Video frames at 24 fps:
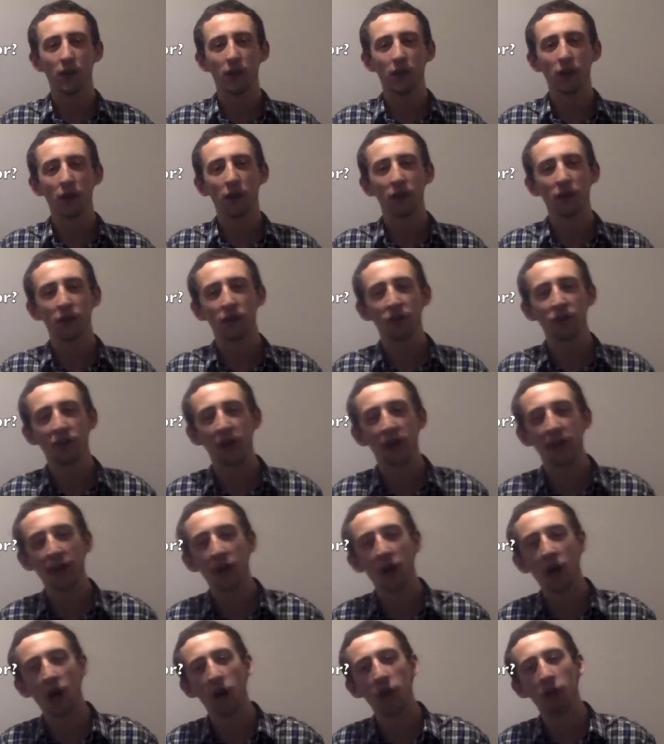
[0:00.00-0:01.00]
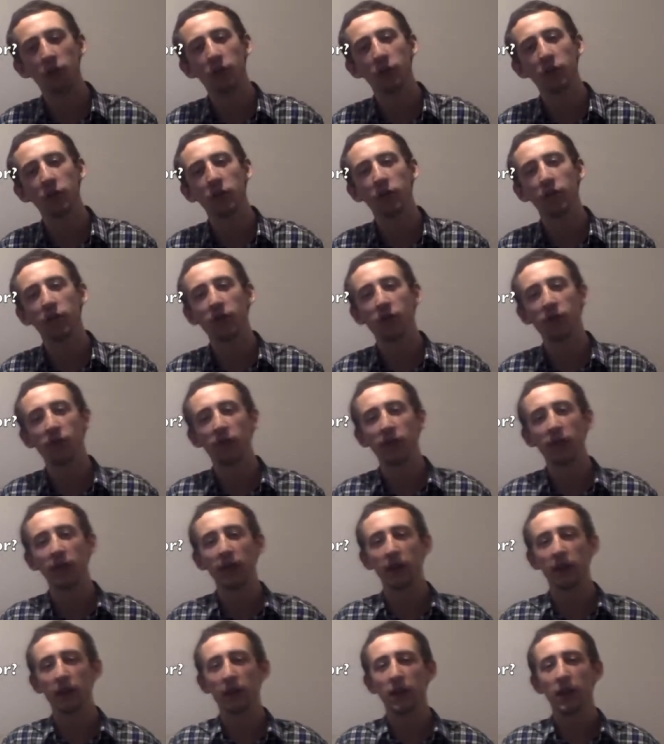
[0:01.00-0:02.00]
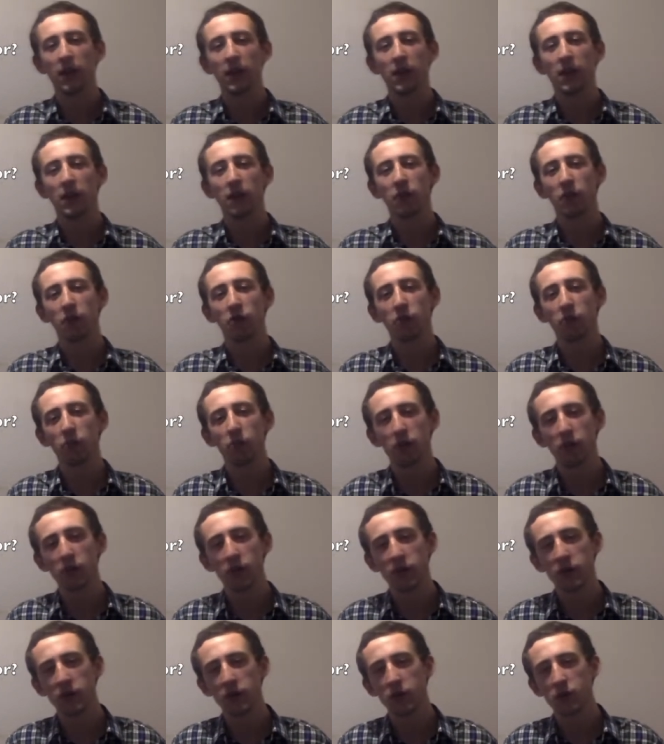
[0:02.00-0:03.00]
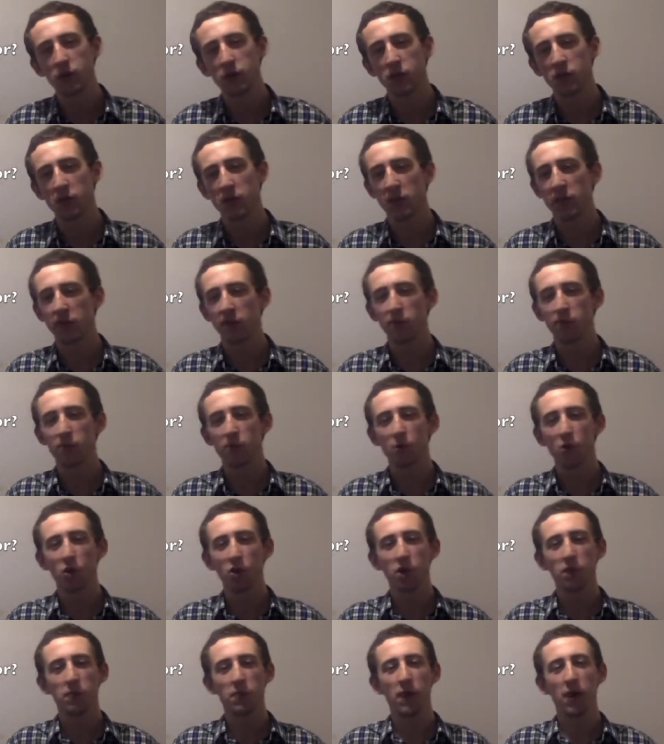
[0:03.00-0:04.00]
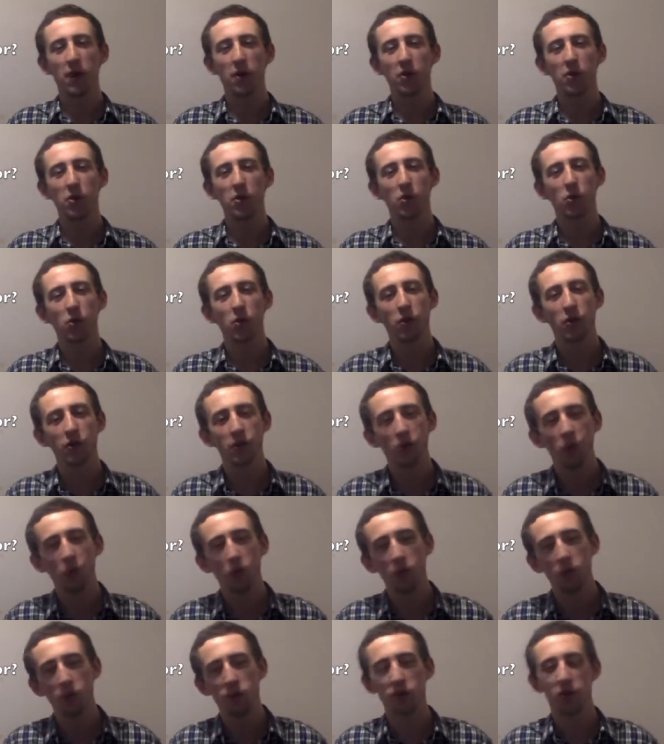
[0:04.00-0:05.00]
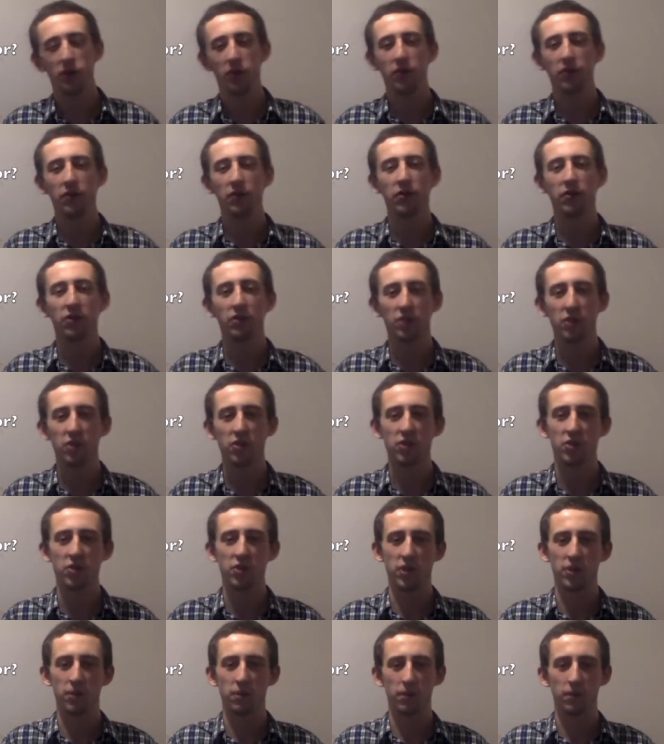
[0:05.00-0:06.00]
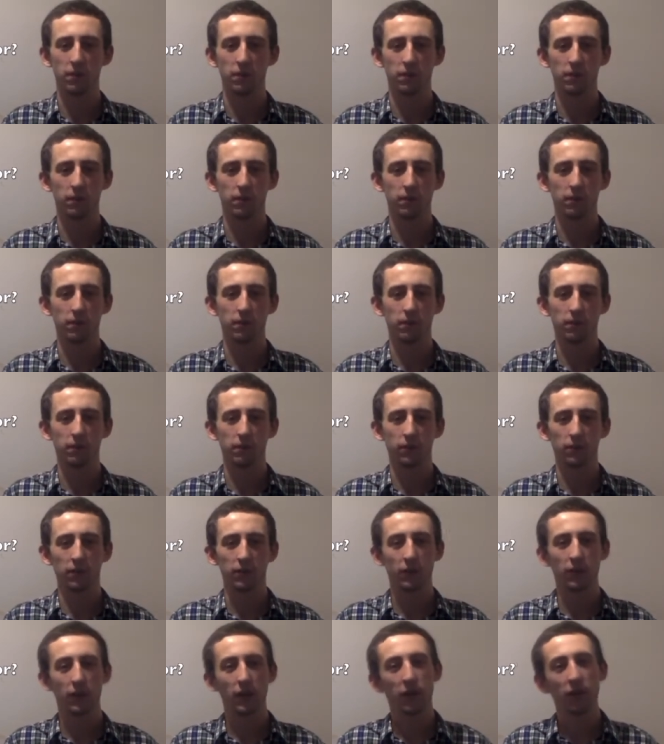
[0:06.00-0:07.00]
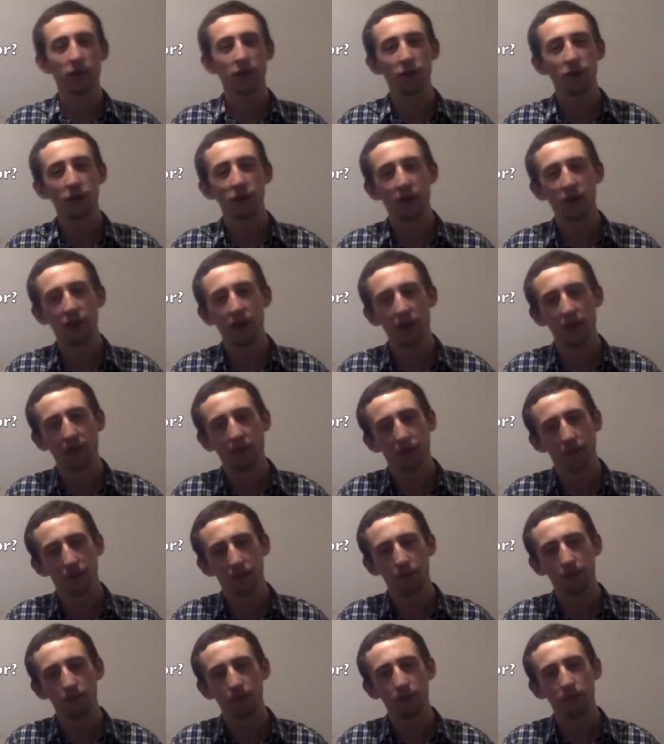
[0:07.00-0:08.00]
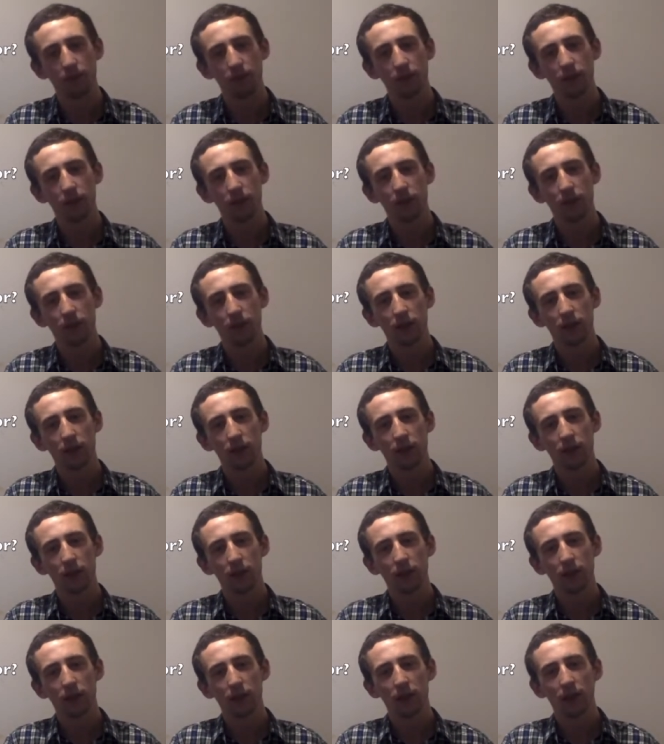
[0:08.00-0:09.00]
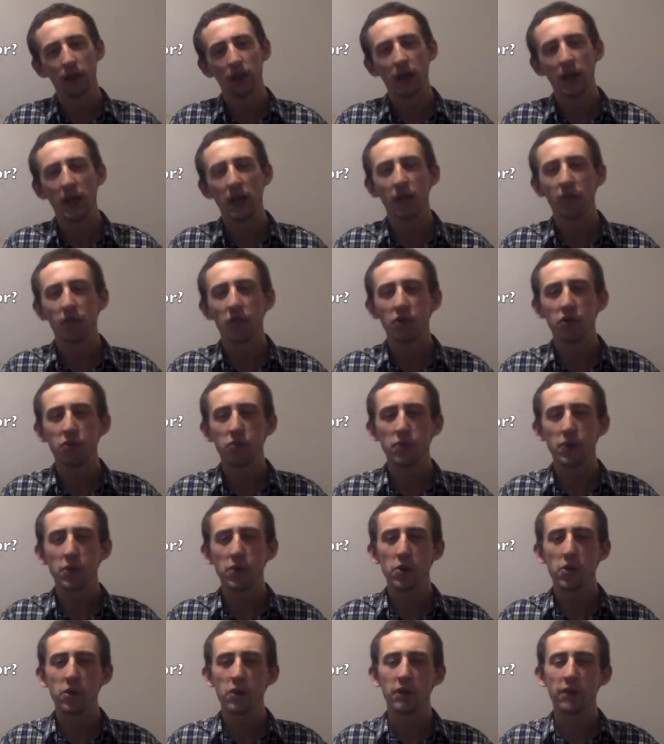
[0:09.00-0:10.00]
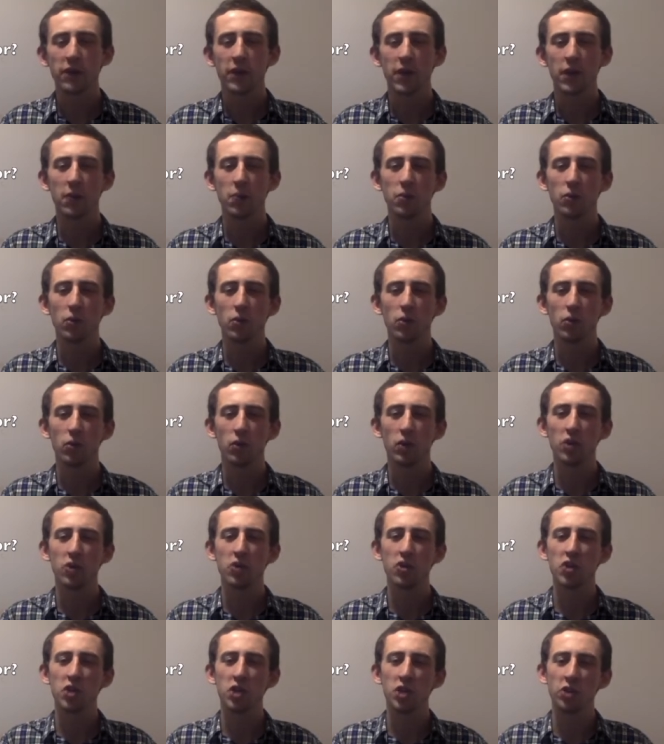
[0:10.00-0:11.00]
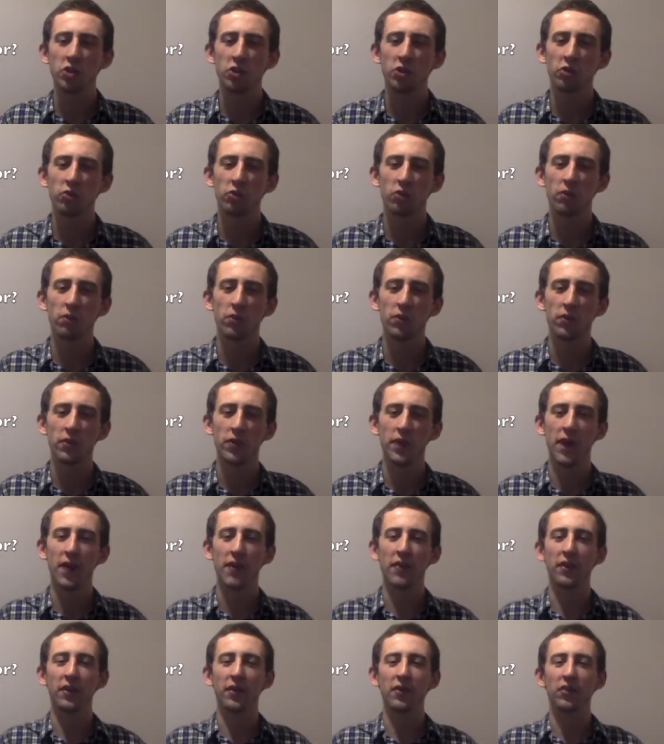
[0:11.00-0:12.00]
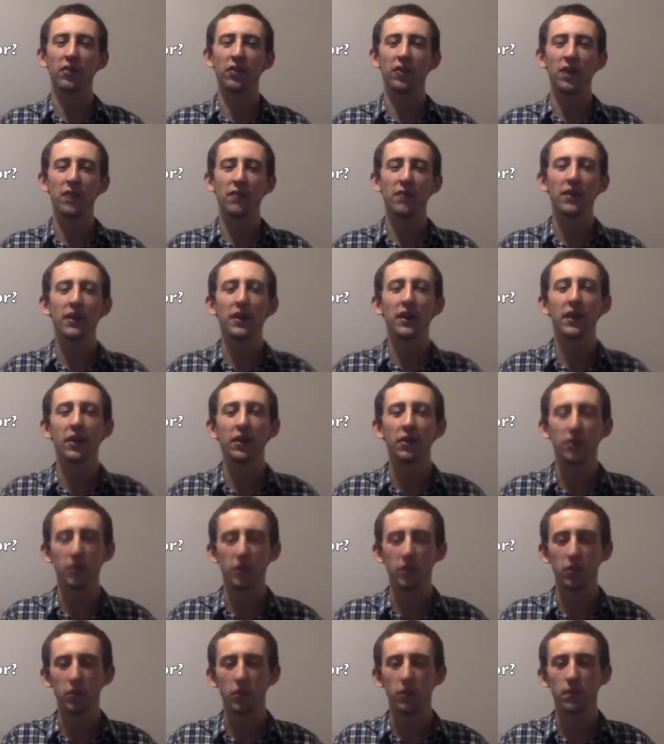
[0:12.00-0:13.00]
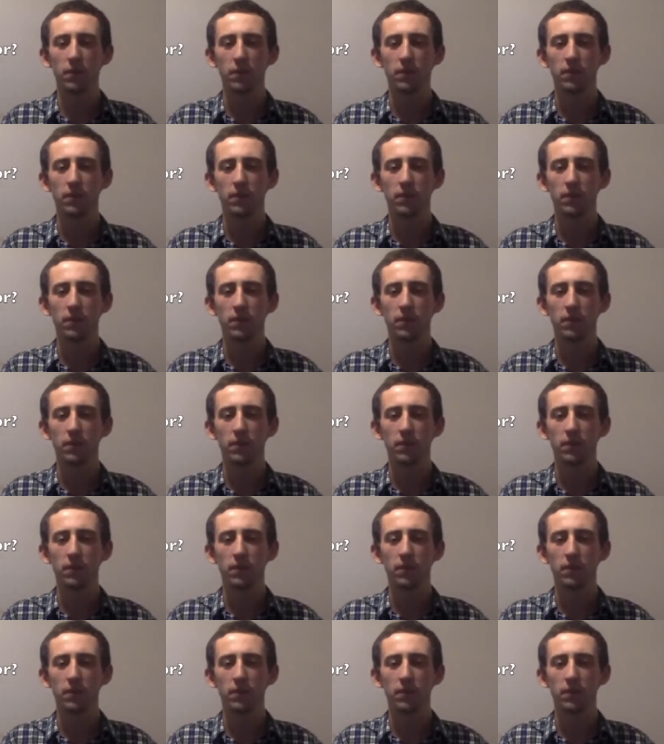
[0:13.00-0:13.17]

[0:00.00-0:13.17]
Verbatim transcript: Look at the second half of verse 15 the Spirit you received brought about your adoption to sonship. And verse 11 And if the Spirit of Him who raised Jesus from the dead is living in you,